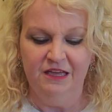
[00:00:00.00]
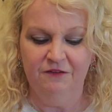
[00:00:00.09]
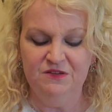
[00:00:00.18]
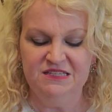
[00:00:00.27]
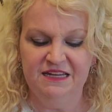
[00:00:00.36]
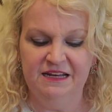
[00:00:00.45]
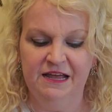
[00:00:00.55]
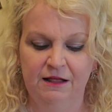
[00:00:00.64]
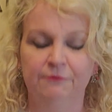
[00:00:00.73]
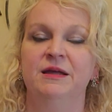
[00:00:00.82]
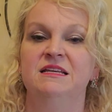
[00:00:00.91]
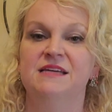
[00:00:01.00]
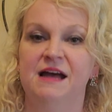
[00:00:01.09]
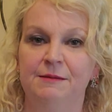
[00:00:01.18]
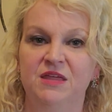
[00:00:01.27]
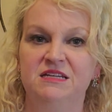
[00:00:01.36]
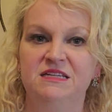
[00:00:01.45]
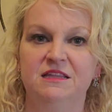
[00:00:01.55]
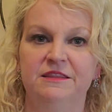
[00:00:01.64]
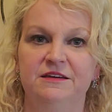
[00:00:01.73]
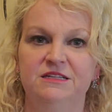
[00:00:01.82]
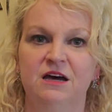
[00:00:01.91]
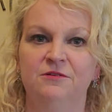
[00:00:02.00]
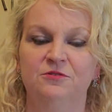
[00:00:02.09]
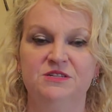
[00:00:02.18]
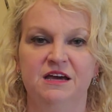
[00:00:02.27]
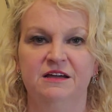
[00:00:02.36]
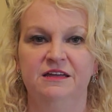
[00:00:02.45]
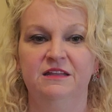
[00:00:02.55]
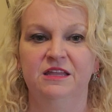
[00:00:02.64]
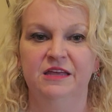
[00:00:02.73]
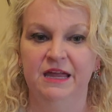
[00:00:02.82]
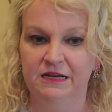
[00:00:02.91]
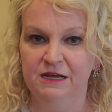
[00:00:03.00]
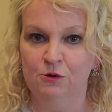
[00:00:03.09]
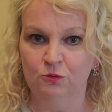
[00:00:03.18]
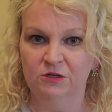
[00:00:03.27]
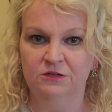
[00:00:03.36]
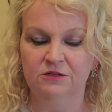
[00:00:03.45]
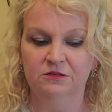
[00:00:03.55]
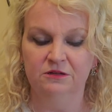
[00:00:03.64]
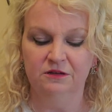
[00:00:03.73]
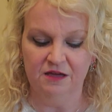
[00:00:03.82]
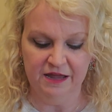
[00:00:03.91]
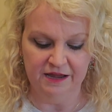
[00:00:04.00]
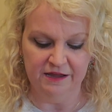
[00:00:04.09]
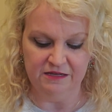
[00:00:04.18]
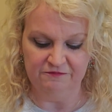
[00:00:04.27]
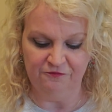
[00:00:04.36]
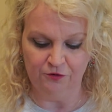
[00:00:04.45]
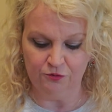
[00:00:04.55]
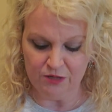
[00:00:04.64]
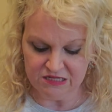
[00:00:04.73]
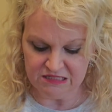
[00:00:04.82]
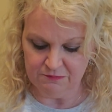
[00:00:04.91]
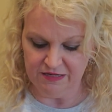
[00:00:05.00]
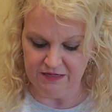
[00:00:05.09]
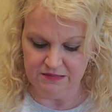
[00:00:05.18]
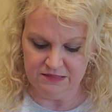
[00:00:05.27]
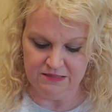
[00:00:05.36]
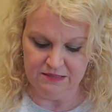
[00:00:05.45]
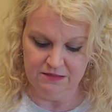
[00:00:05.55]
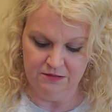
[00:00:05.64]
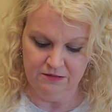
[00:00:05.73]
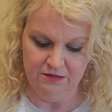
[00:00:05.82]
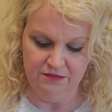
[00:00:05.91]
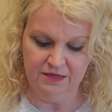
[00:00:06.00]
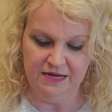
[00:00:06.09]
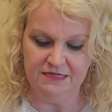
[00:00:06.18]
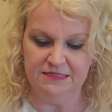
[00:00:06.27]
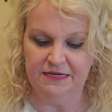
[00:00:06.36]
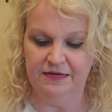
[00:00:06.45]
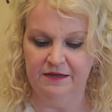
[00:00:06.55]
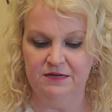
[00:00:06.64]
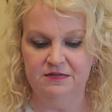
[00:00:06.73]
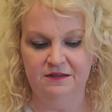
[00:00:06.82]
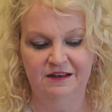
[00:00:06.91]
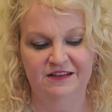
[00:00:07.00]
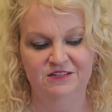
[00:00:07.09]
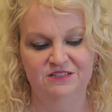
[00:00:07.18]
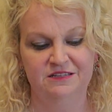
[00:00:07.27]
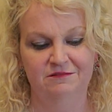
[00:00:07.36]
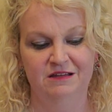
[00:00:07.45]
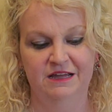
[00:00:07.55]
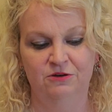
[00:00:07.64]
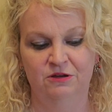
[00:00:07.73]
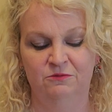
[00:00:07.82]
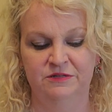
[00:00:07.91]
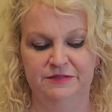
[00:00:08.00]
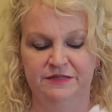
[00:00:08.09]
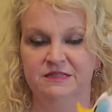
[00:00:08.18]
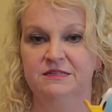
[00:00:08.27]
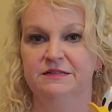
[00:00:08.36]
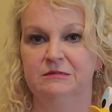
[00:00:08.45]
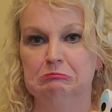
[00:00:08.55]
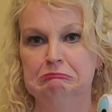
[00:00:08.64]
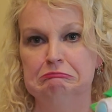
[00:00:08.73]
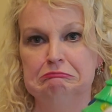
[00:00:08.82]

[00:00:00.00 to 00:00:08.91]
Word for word: if you've seen at Halloween time, they did the Donald Duck and the candy corn. And for Christmas, they did, and I just, I couldn't resist it,